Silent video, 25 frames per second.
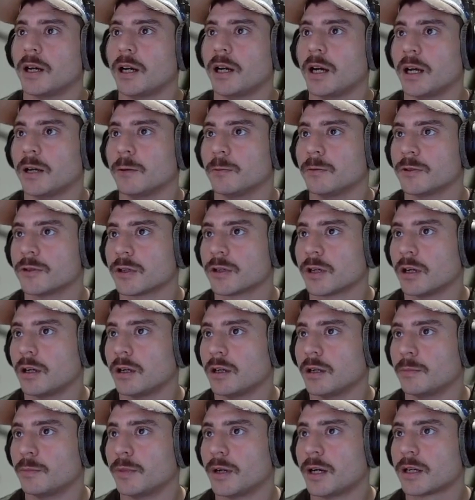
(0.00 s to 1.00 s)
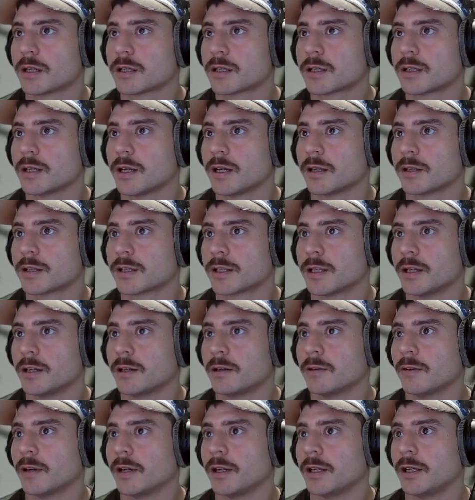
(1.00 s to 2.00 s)
I will draw a box at the
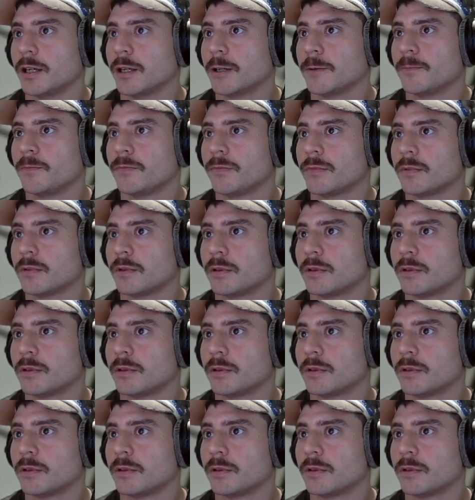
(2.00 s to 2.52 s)
center right here.